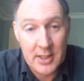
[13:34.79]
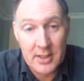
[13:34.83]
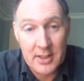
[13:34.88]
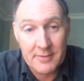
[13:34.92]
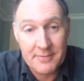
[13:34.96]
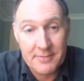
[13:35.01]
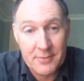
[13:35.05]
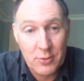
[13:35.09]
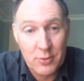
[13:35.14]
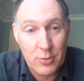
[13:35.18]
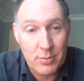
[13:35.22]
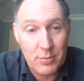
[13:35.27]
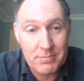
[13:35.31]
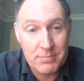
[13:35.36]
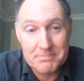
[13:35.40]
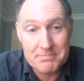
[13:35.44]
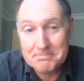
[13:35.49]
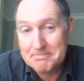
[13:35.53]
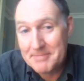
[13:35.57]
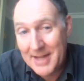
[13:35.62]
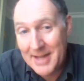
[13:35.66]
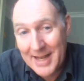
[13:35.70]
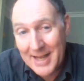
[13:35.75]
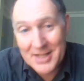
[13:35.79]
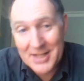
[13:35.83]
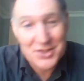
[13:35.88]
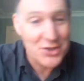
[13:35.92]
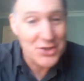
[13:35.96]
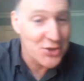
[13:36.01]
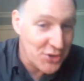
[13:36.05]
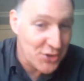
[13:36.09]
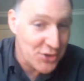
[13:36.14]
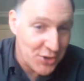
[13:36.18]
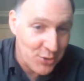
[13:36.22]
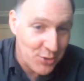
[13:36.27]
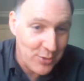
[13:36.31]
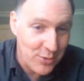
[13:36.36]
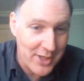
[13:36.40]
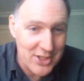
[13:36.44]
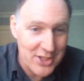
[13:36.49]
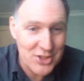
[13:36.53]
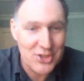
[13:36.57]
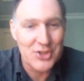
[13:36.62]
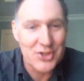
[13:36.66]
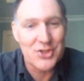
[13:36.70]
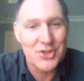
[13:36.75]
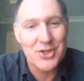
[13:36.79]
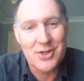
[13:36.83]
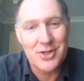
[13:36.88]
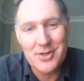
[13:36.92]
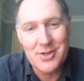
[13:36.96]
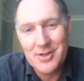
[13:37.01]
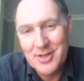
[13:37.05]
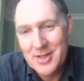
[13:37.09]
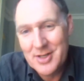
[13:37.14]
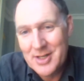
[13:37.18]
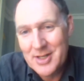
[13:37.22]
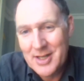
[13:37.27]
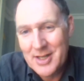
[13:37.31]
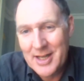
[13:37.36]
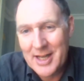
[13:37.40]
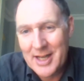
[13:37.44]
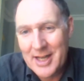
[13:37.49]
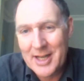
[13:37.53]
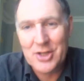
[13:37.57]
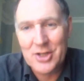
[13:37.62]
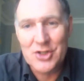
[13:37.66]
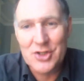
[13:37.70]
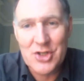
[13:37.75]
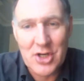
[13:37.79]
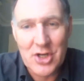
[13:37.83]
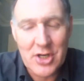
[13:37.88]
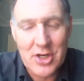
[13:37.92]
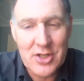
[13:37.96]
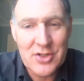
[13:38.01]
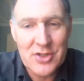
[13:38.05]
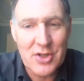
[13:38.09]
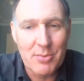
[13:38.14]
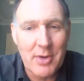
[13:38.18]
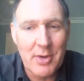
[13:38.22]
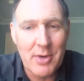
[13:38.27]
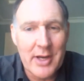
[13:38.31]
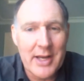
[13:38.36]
answers to the questions or concerns you might have